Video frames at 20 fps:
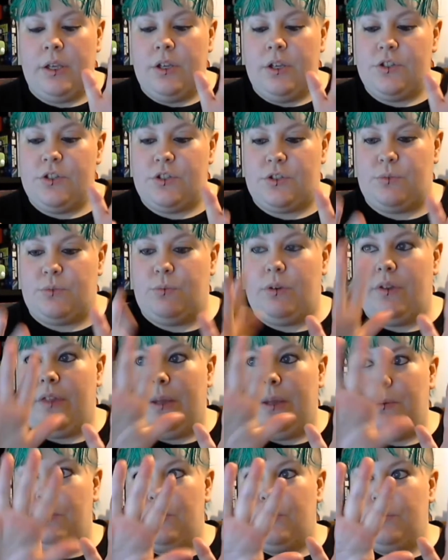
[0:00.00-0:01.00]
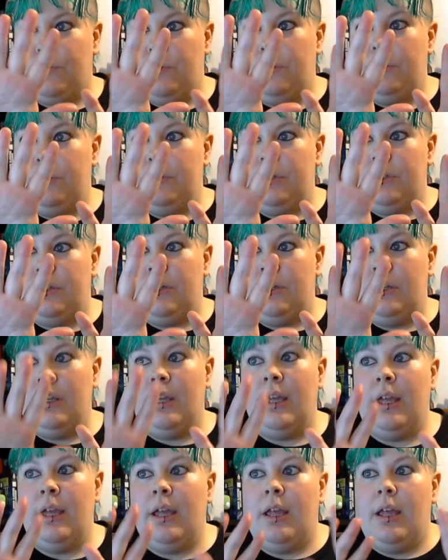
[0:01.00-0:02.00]
just where they were swollen.
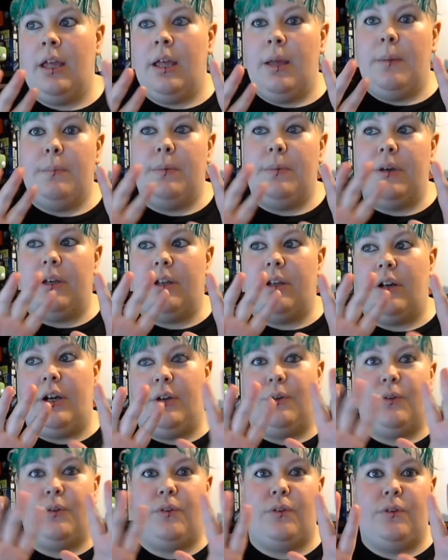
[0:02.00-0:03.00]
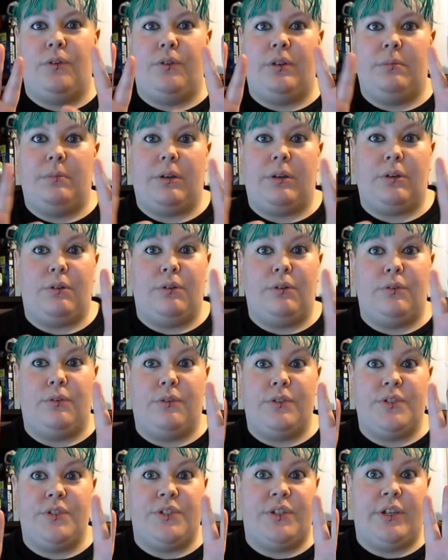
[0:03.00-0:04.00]
But I also did my
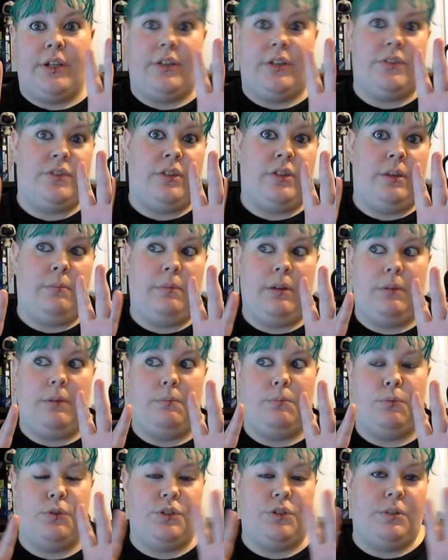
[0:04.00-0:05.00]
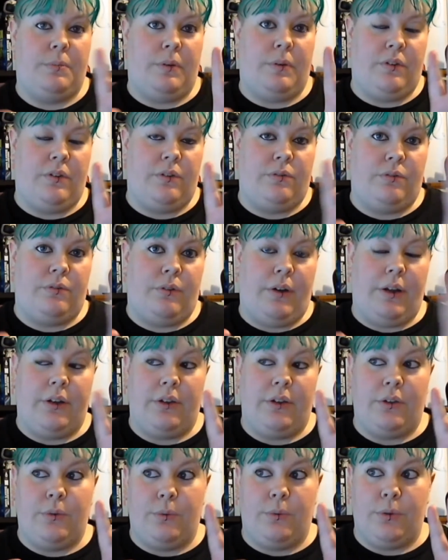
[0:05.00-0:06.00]
groceries today, so that meant pushing myself around
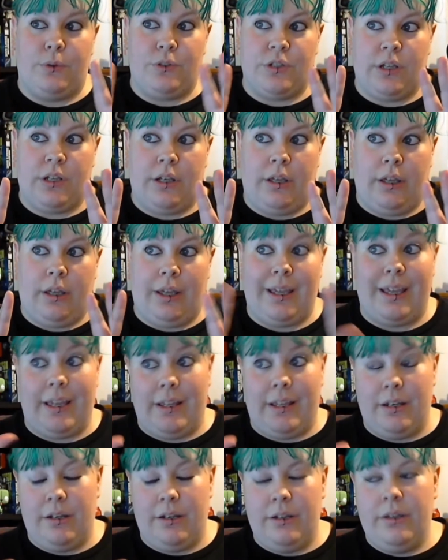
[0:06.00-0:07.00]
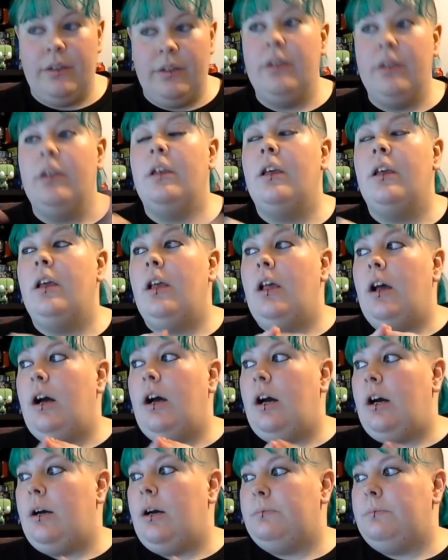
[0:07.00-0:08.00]
in the wheelchair again.
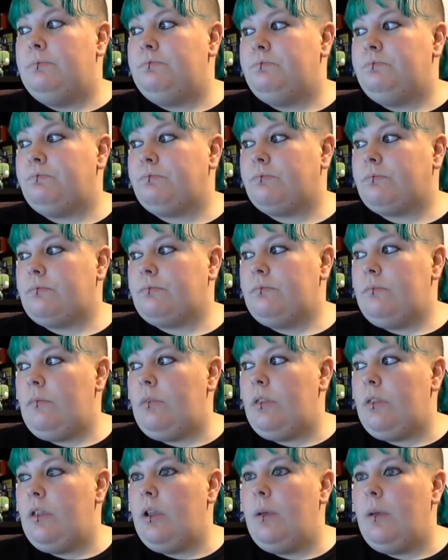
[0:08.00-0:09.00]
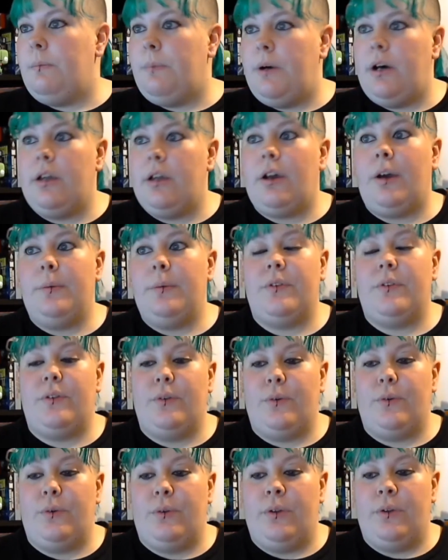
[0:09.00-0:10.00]
But I'm
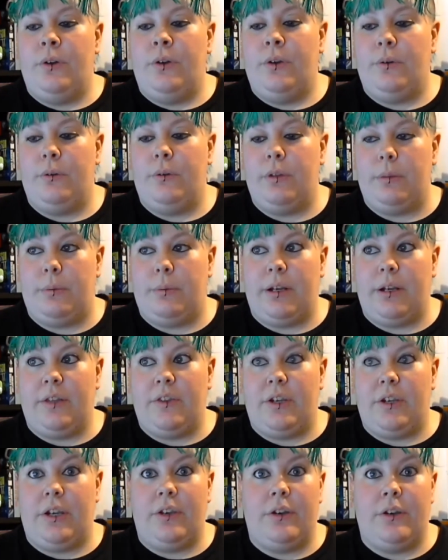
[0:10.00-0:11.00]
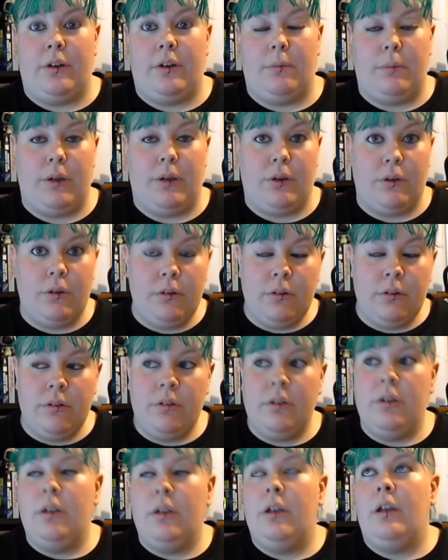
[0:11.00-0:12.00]
still really proud that I did it on my
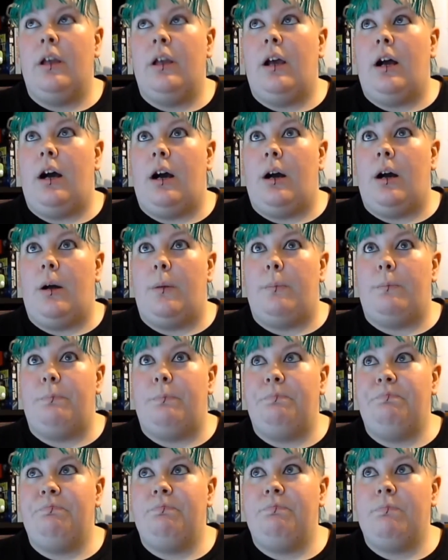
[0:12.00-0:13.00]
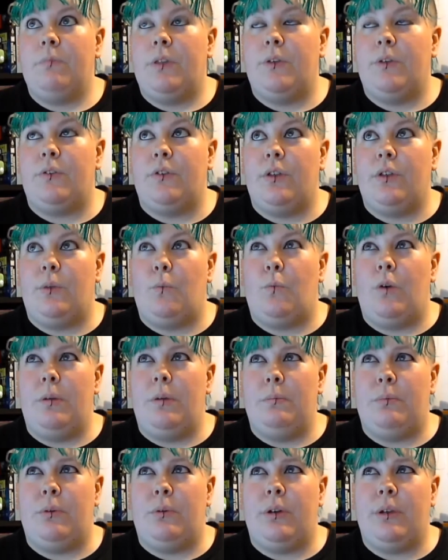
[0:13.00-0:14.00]
own. There was only
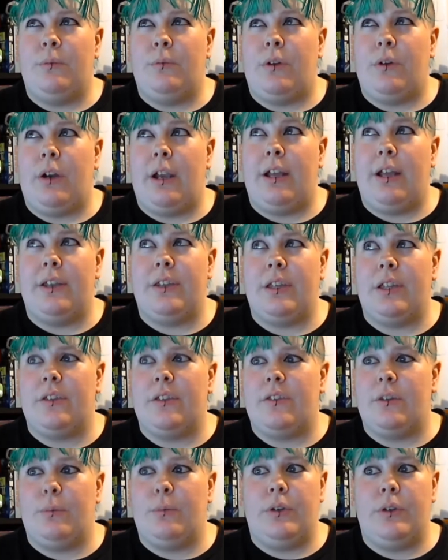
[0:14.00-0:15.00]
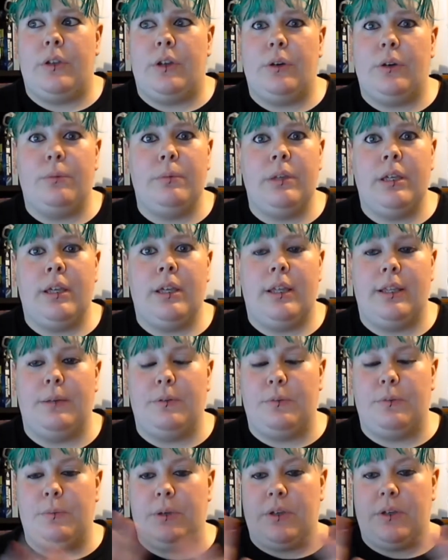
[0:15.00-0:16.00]
one point where I had to get someone to help me, and that
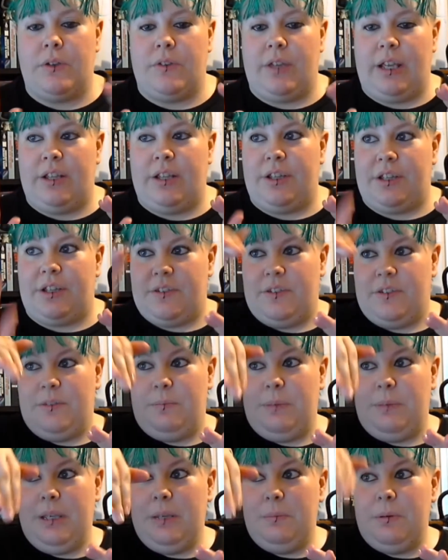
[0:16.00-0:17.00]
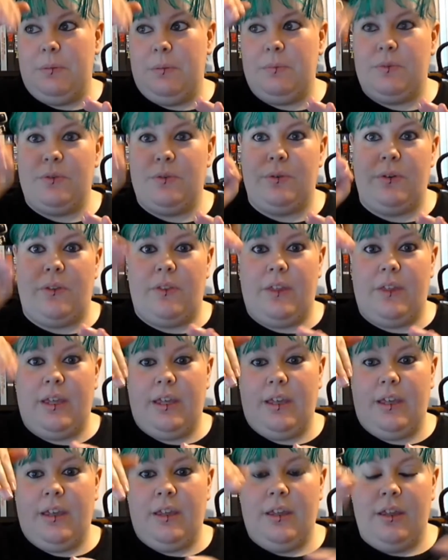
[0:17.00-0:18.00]
was because they had like a speed bump sort of
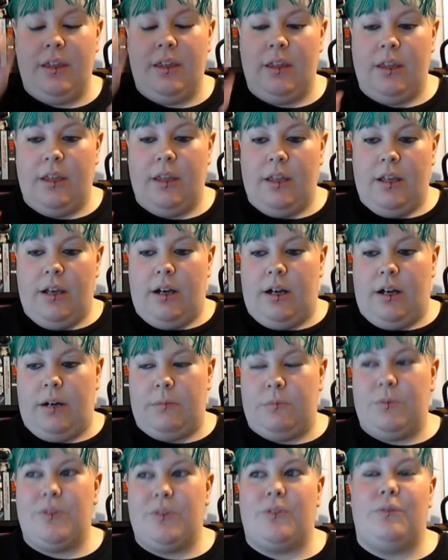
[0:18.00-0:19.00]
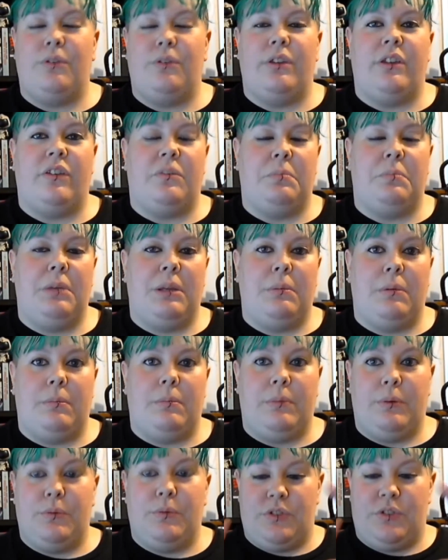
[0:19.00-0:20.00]
thing. It wasn't really a speed
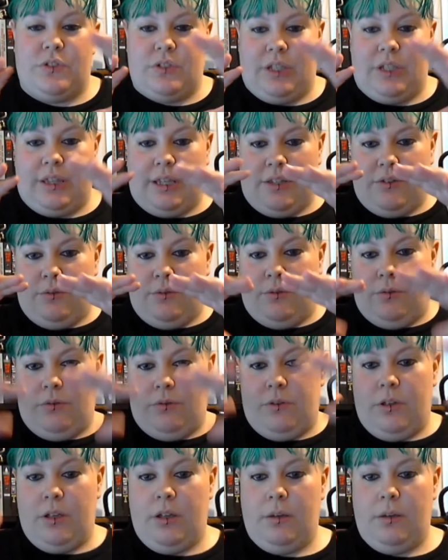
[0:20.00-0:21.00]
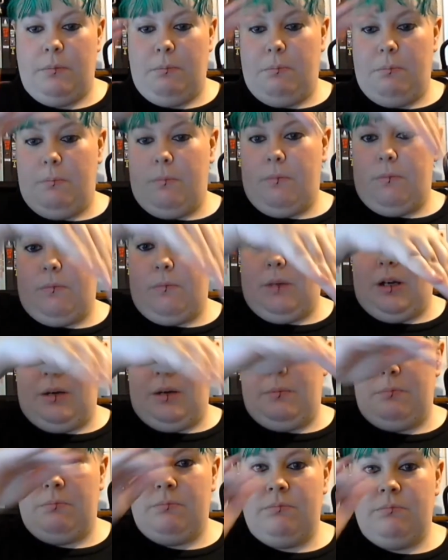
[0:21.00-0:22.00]
bump, it was just like that sort
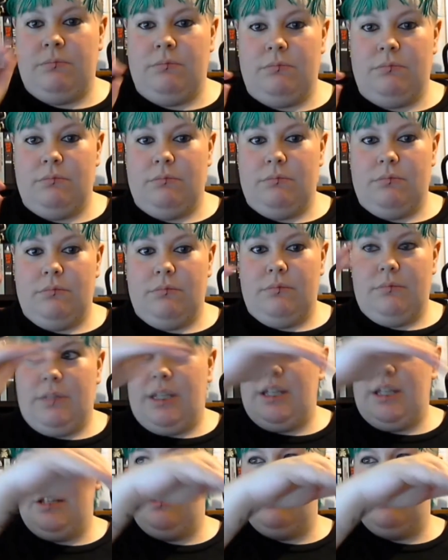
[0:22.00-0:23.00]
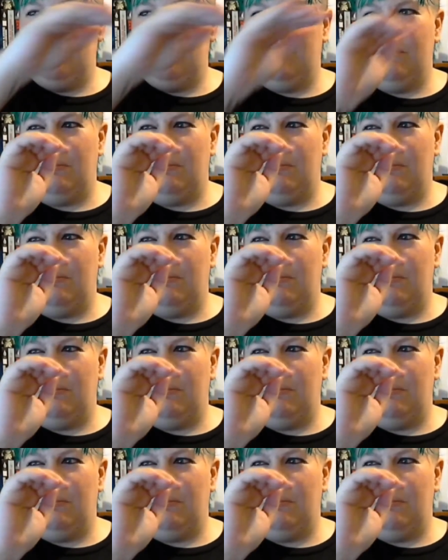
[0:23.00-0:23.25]
of hill,